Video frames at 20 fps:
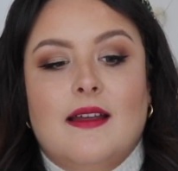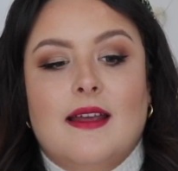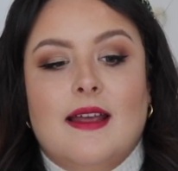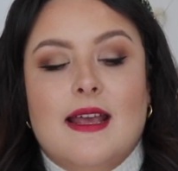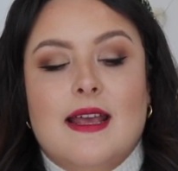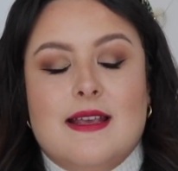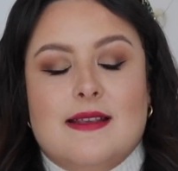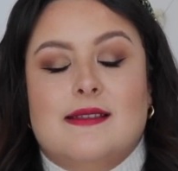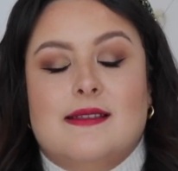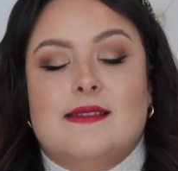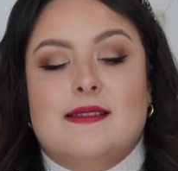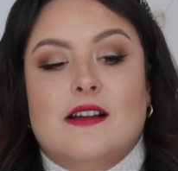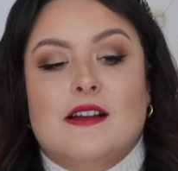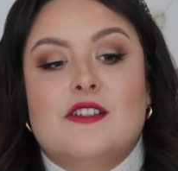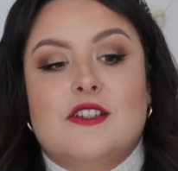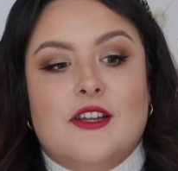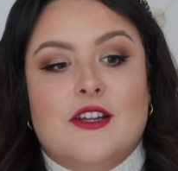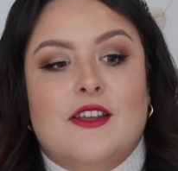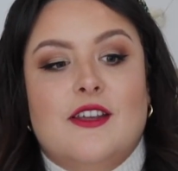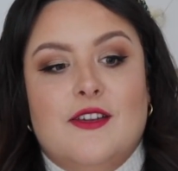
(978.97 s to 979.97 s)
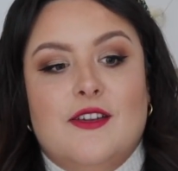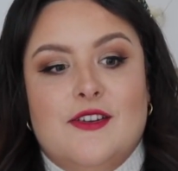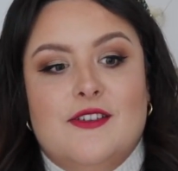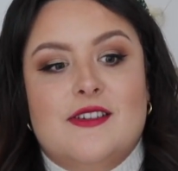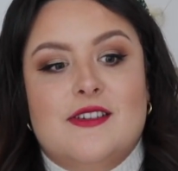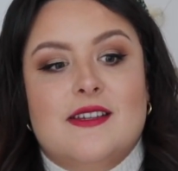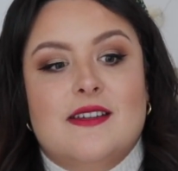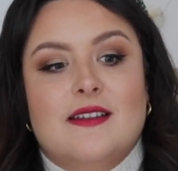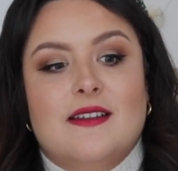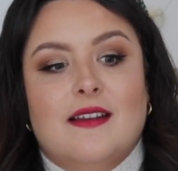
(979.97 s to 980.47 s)
is such a
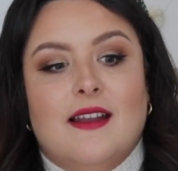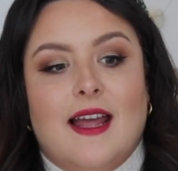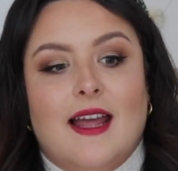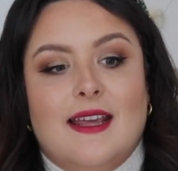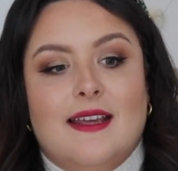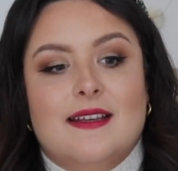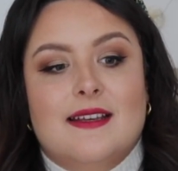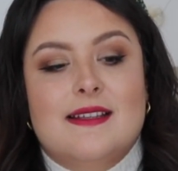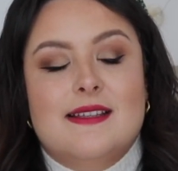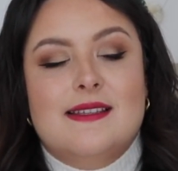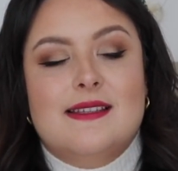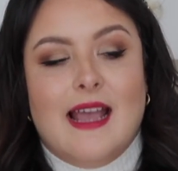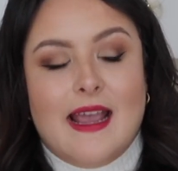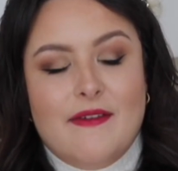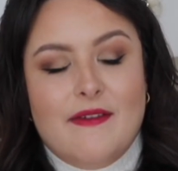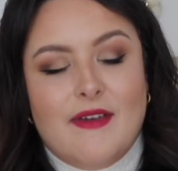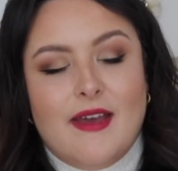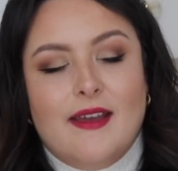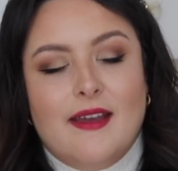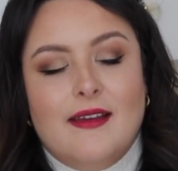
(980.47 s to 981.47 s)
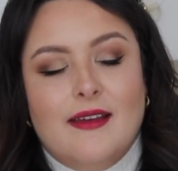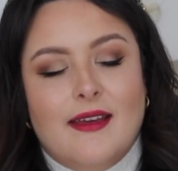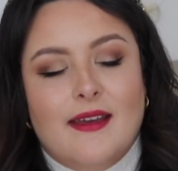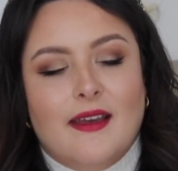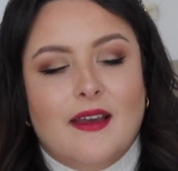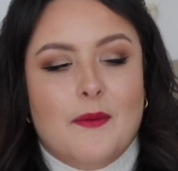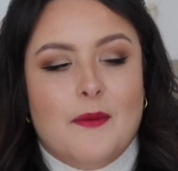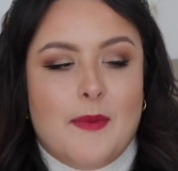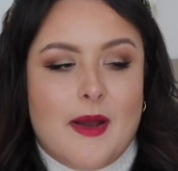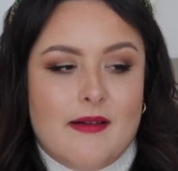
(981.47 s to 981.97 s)
huge like saving
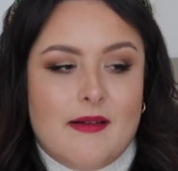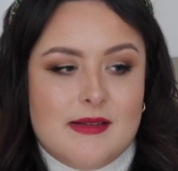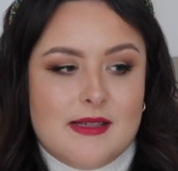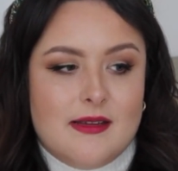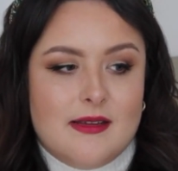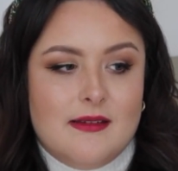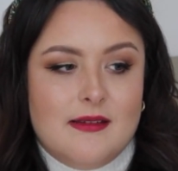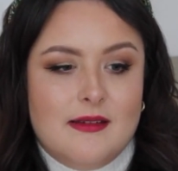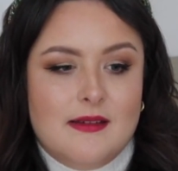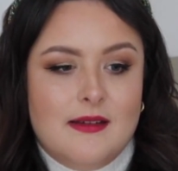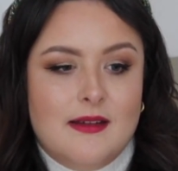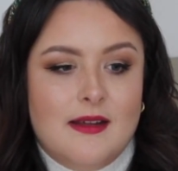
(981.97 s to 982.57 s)
in comparison.